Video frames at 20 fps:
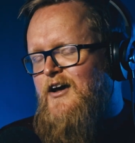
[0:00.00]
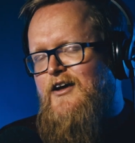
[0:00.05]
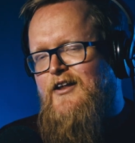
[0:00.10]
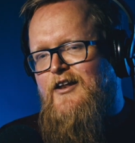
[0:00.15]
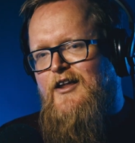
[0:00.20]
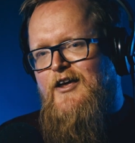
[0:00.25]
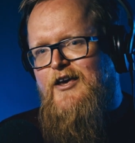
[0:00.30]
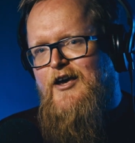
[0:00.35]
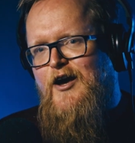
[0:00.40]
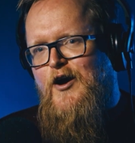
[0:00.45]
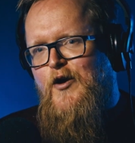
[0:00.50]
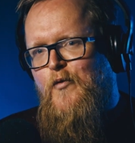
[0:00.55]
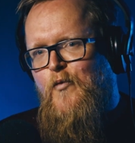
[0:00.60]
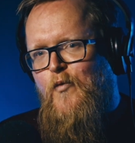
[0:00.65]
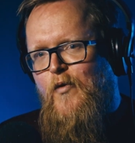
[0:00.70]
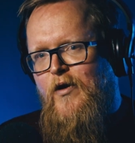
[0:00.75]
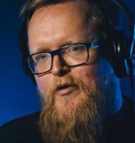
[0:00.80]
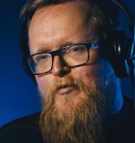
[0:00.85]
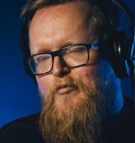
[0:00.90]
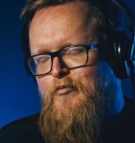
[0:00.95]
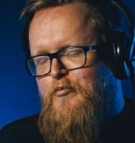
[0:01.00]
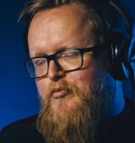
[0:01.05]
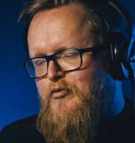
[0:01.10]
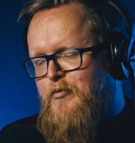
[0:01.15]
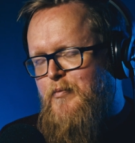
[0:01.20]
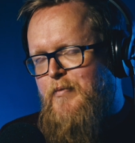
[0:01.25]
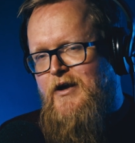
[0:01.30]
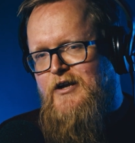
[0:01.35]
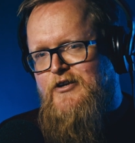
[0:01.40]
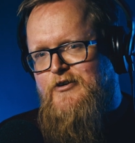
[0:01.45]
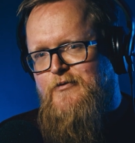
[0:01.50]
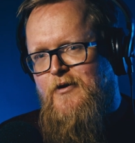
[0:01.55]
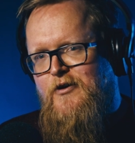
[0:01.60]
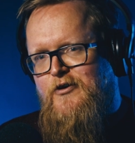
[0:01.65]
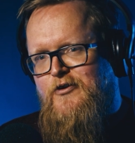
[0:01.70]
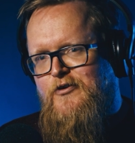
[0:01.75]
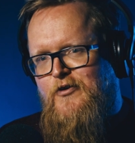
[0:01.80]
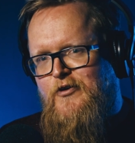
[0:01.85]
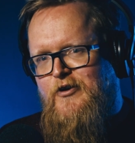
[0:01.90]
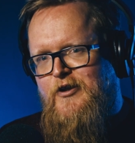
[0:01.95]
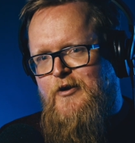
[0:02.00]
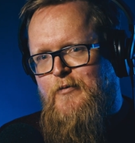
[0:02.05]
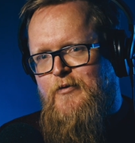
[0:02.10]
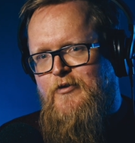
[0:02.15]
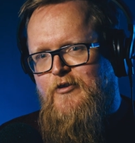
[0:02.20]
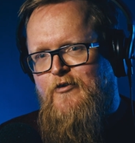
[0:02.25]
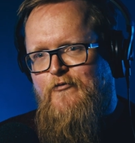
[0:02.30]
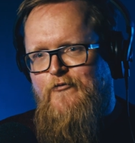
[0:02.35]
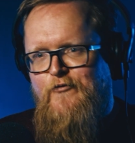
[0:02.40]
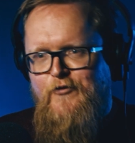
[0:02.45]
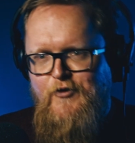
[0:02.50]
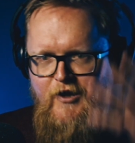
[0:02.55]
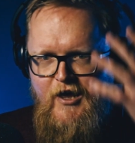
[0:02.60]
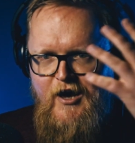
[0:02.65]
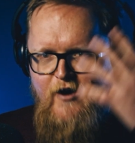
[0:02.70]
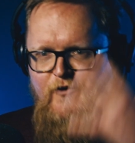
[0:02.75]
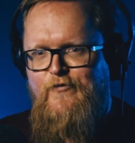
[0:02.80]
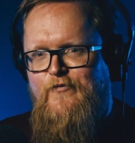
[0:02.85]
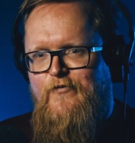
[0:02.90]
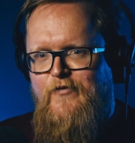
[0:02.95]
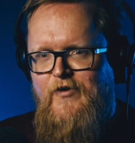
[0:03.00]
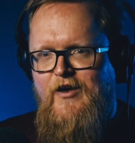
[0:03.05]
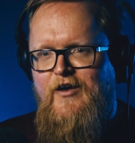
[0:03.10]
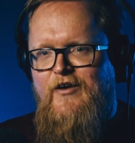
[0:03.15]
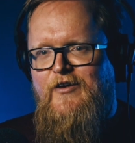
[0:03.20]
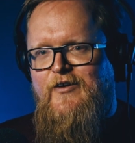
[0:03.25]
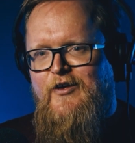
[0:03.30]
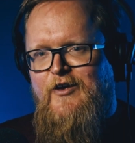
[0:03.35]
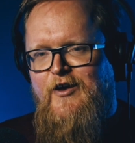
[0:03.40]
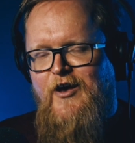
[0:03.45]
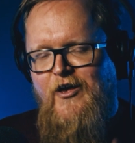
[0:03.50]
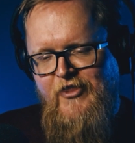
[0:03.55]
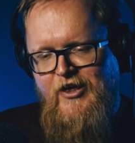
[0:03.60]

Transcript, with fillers: and I like how well prepared you are, Courtney, with your full outfit